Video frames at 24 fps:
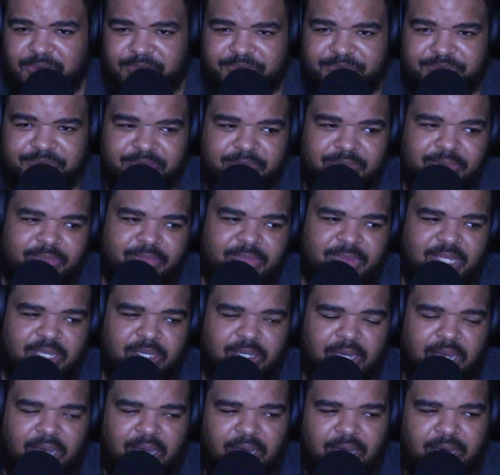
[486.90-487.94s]
So,
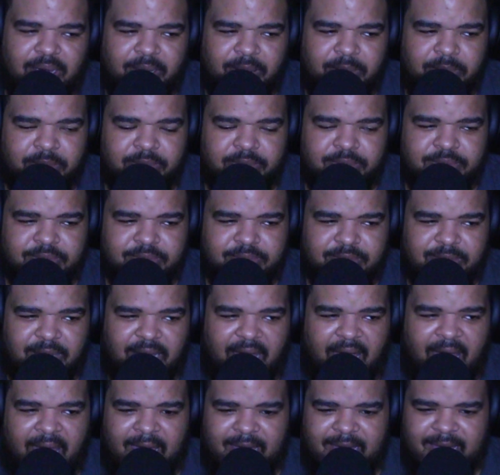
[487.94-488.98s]

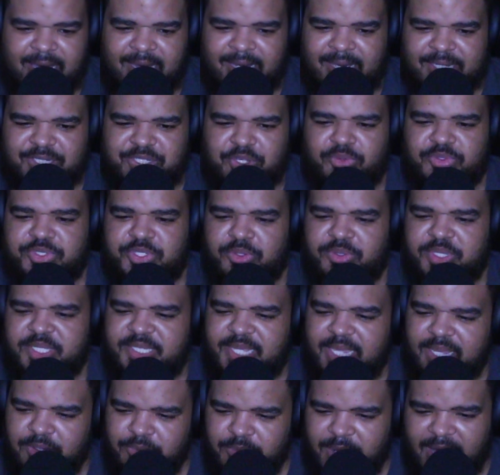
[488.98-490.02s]

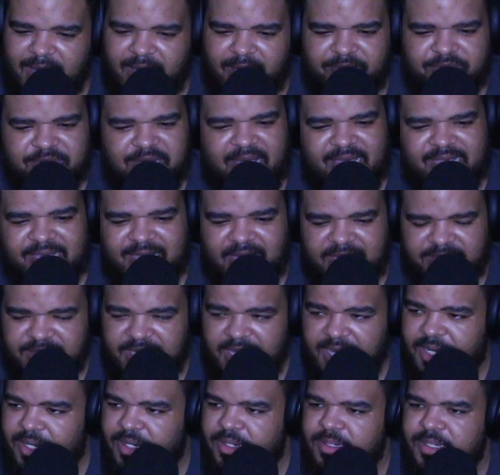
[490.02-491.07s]
so the day arrives. I
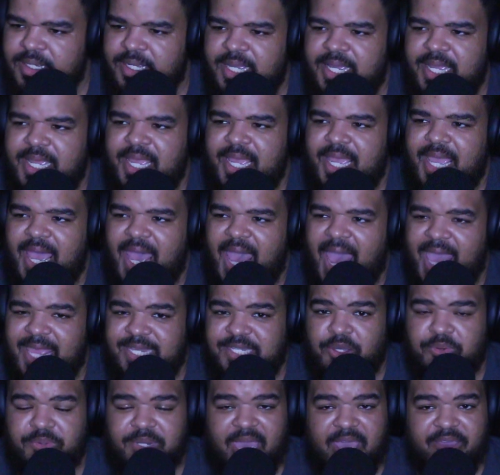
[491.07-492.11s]
get there.
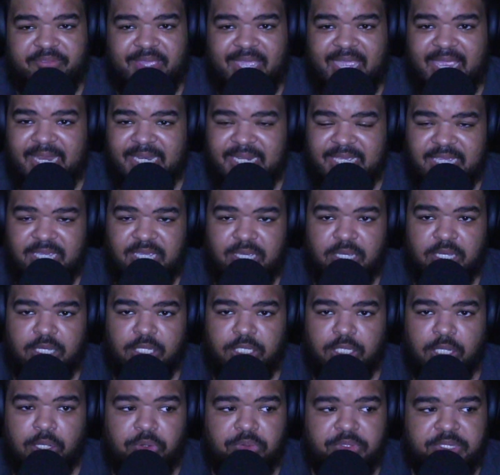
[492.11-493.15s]
I don't have
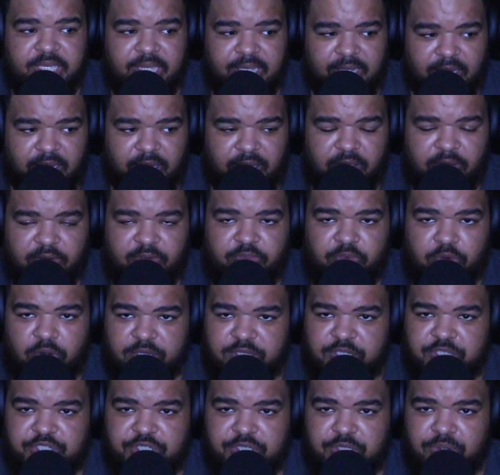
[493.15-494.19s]
any clothing
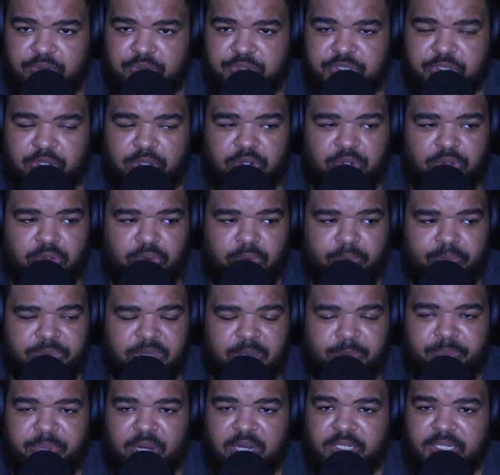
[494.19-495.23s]
for the shoot.
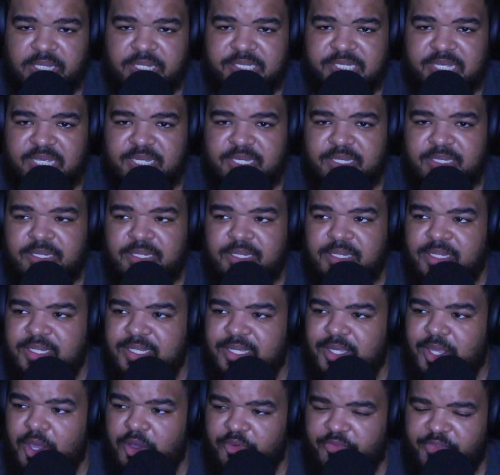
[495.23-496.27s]
So the
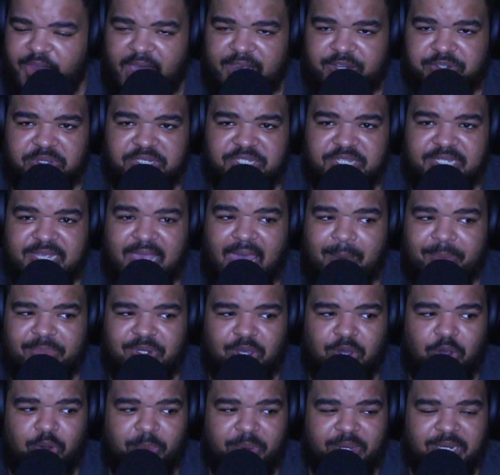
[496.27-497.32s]
Burlington Coat Factory
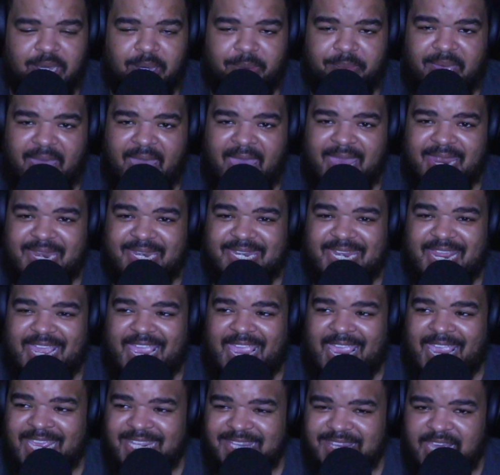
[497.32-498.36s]
just happened to open up
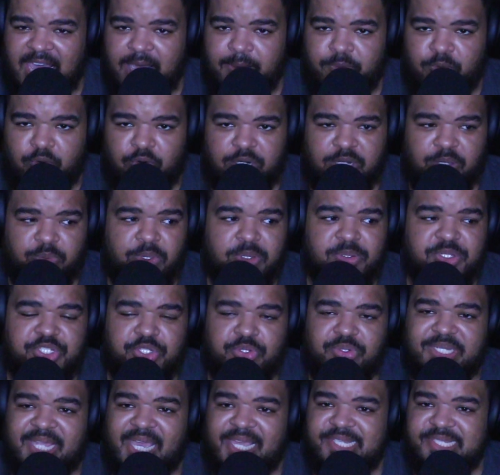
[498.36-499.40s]
at 8 that
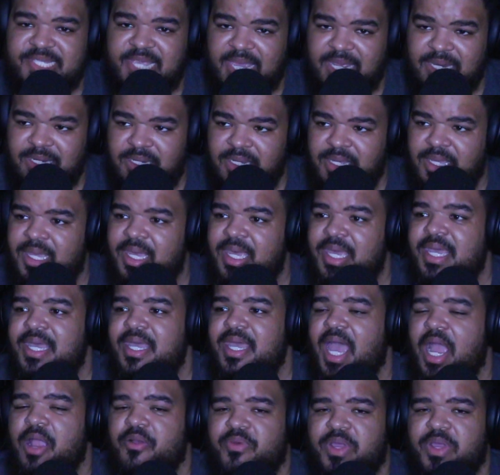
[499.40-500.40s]
morning. We were shooting at 10.